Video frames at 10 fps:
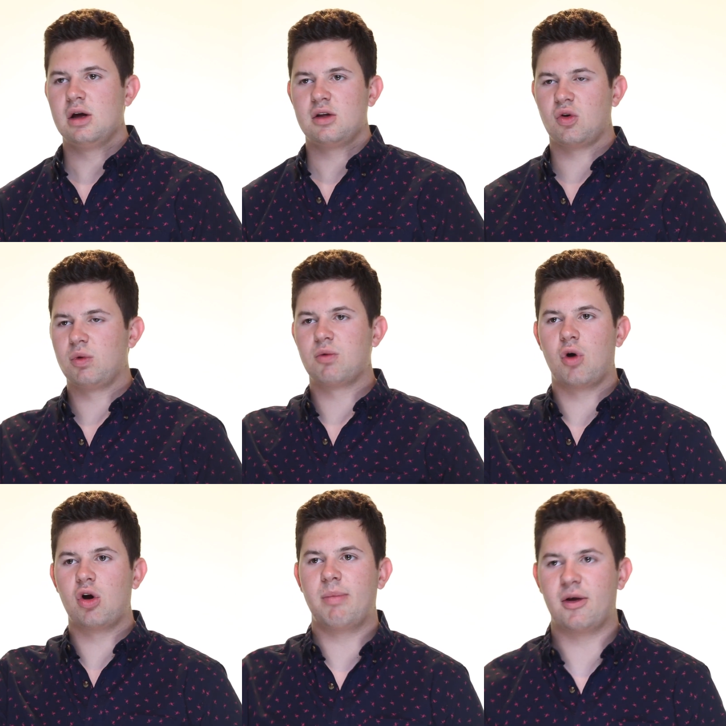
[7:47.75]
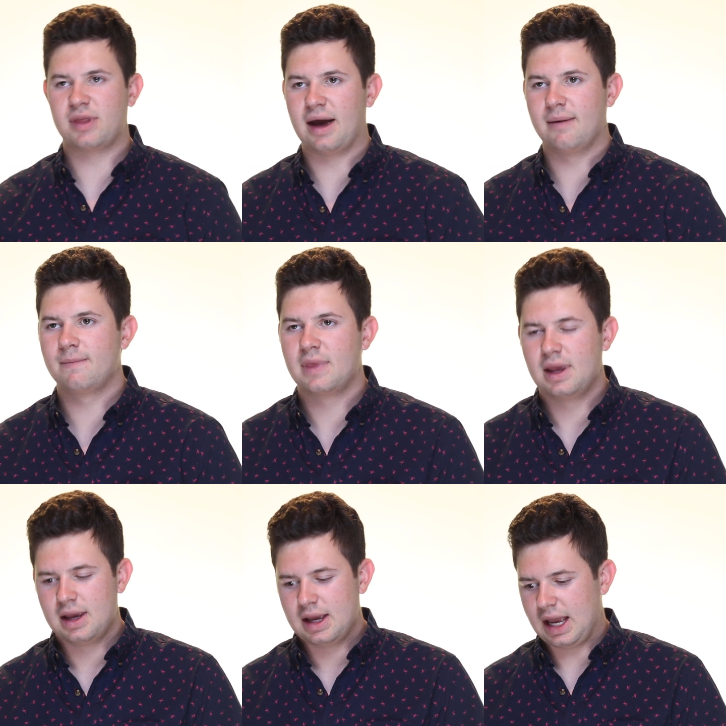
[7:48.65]
So we wrote about that,
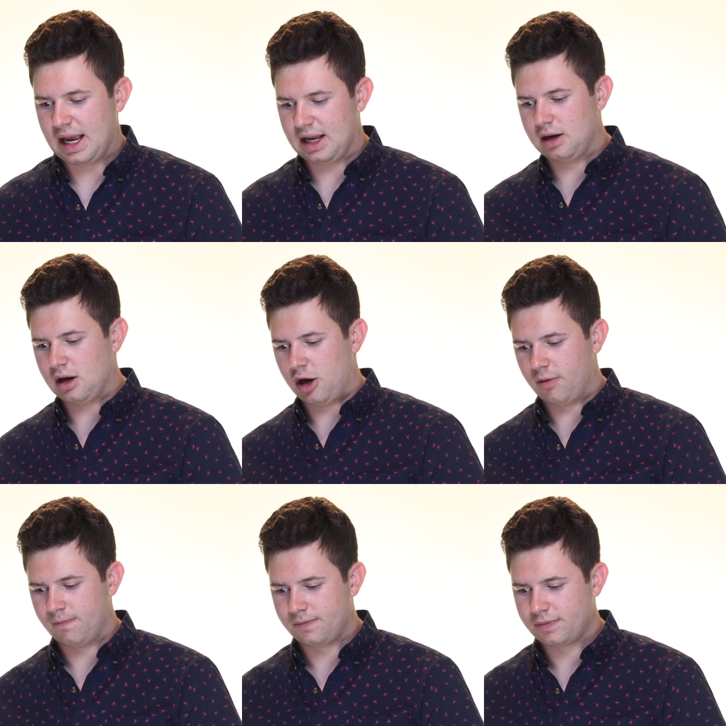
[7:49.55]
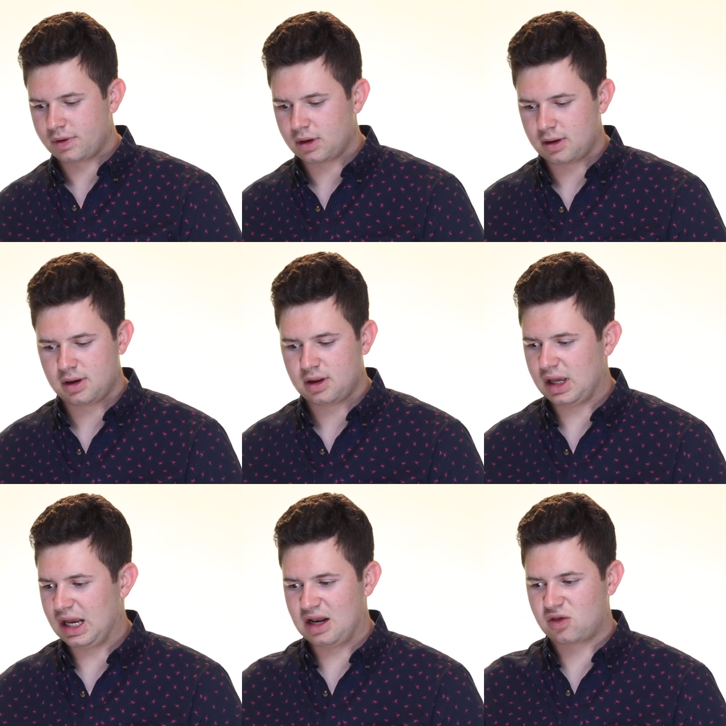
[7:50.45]
and
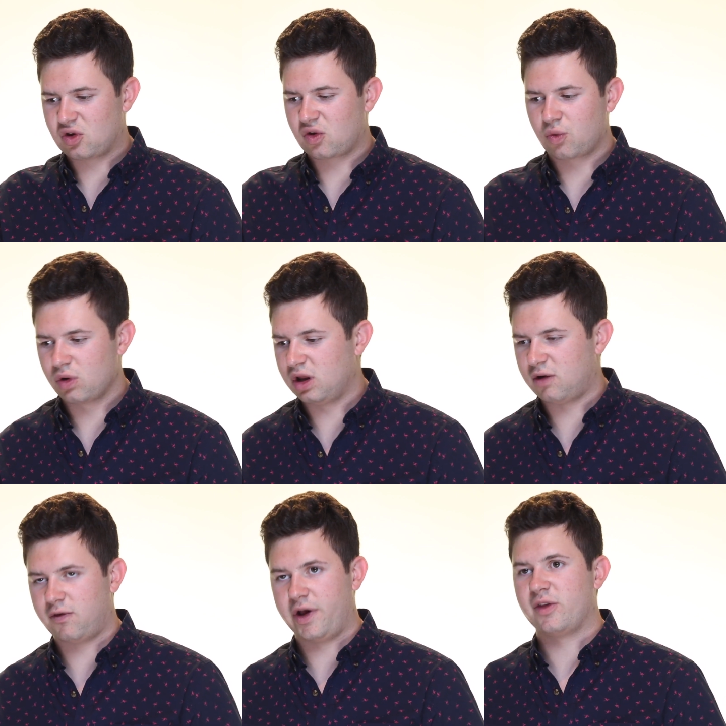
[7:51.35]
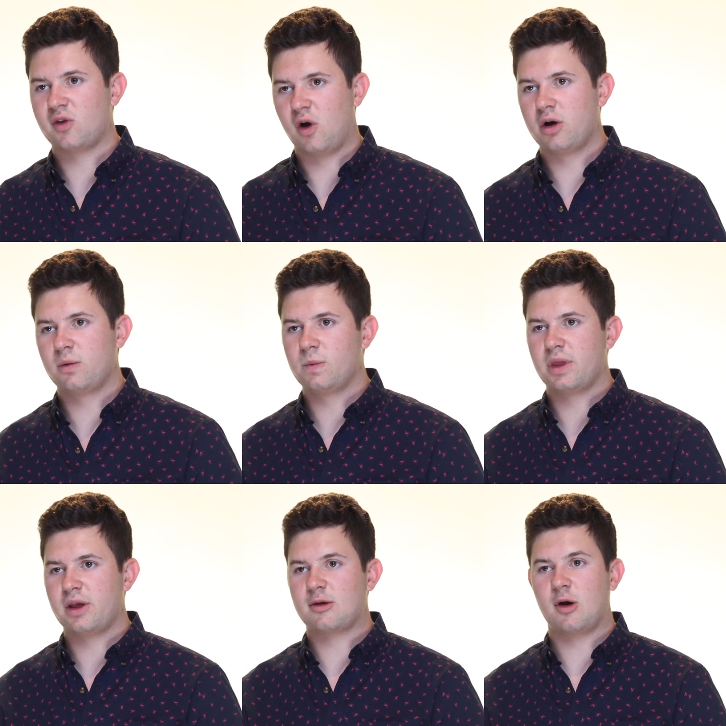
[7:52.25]
it's just a really fun song,
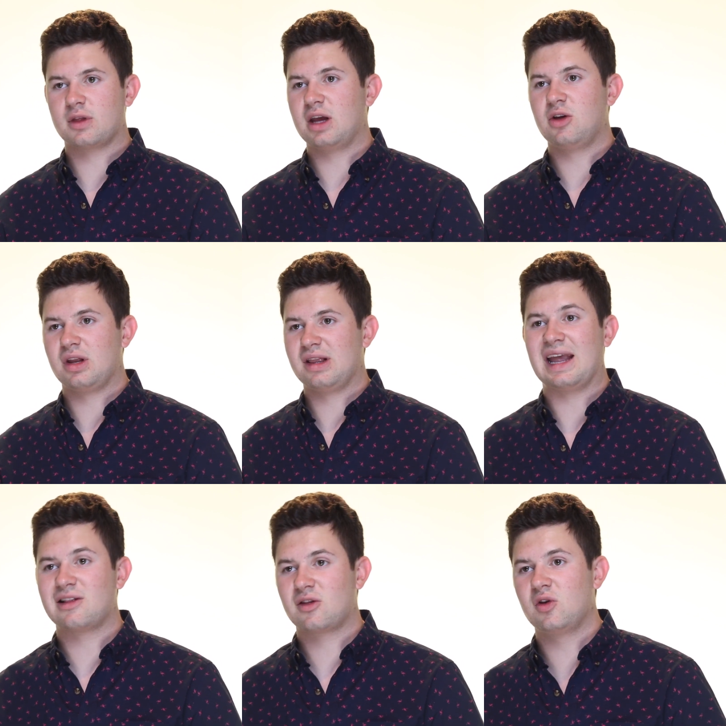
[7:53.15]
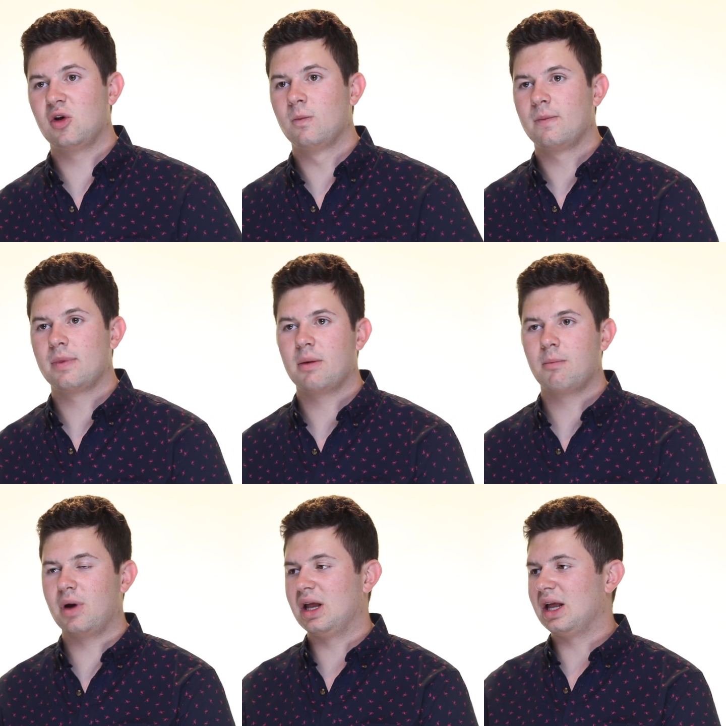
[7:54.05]
a song that you can dance to,
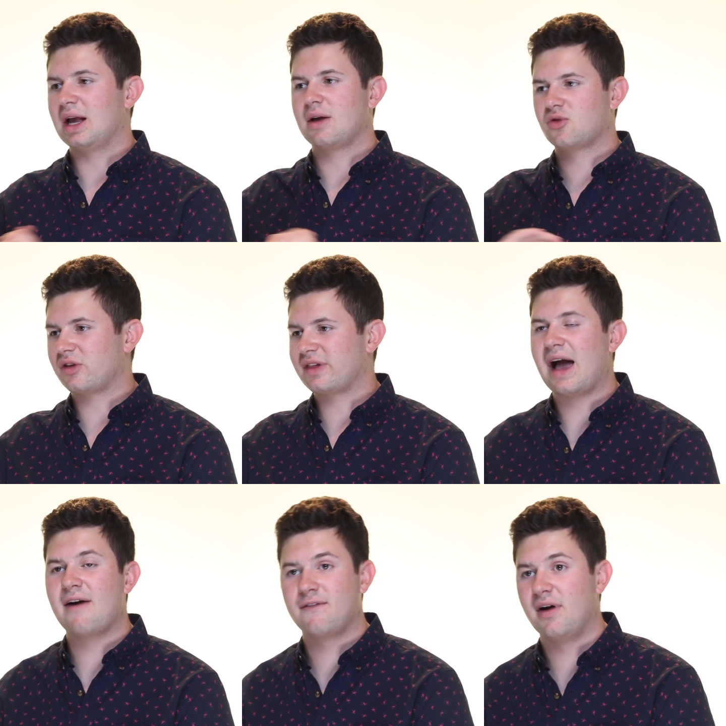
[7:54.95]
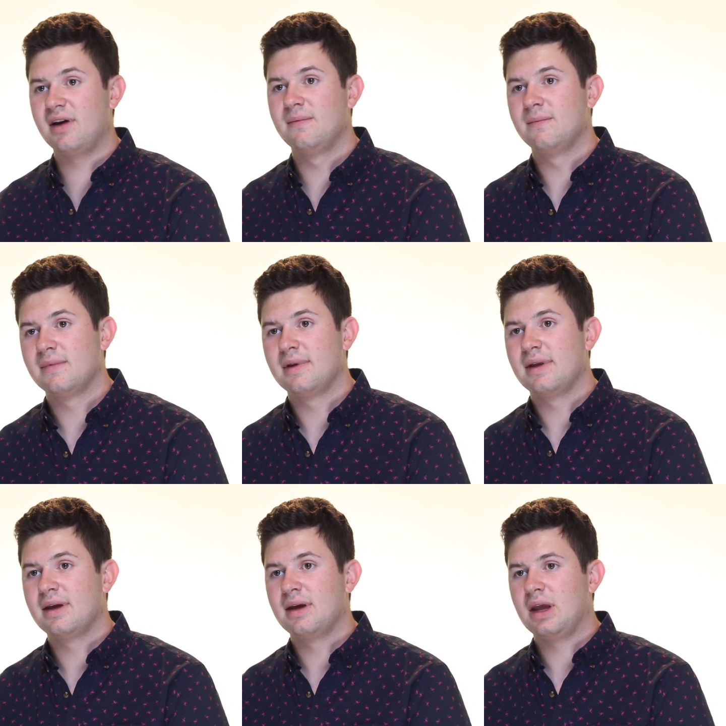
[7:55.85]
but just have fun,
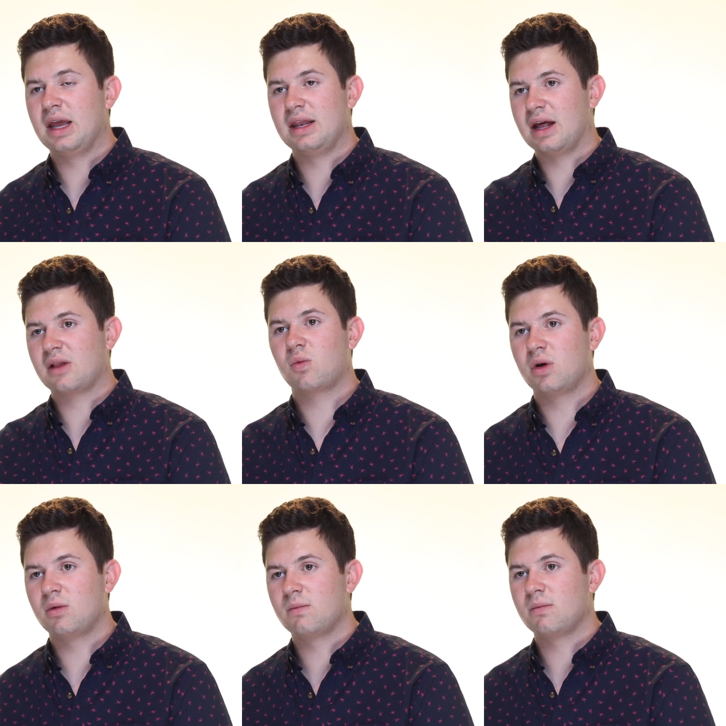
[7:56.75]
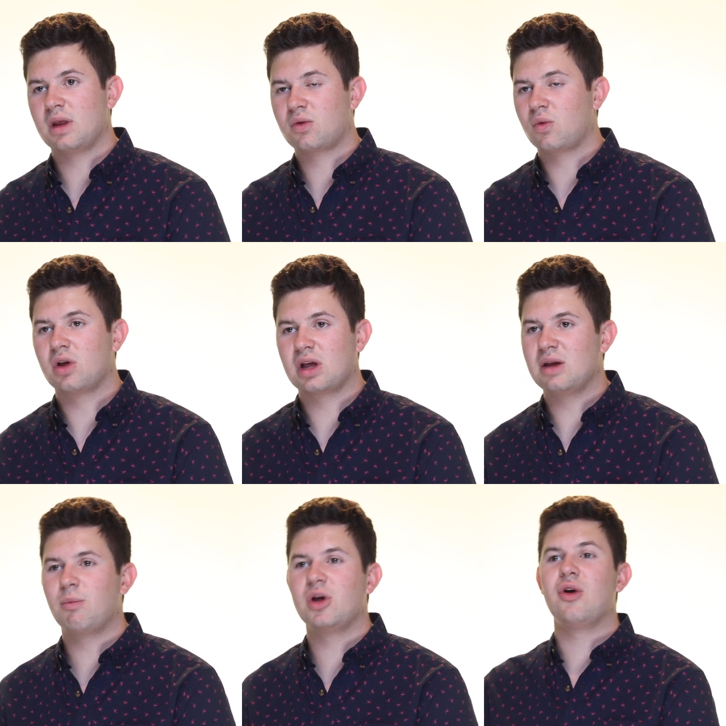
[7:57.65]
and that's what we'll
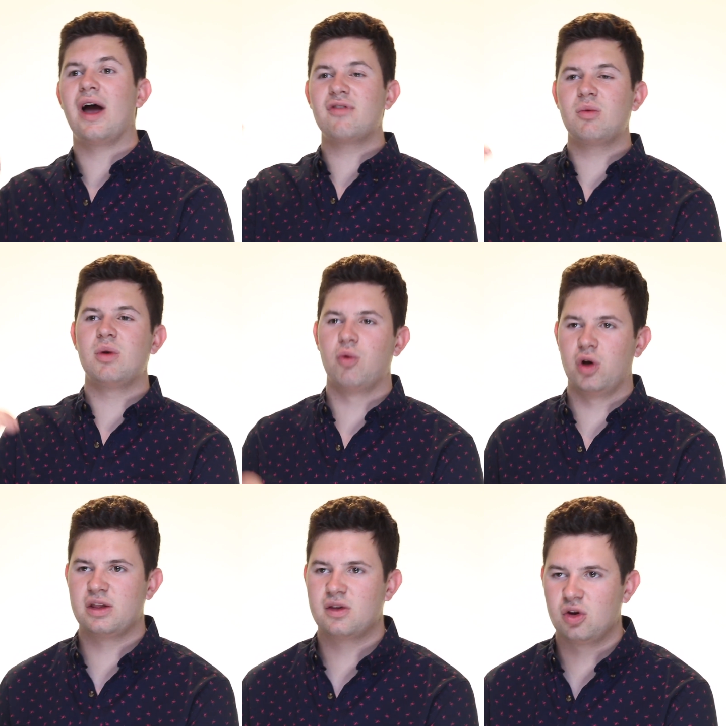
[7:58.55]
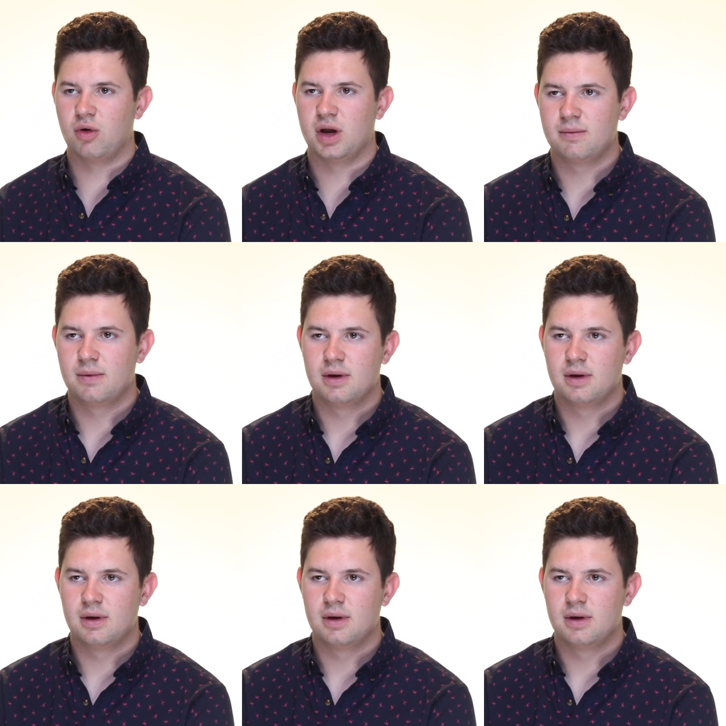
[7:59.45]
get. But you have to be willing to do it.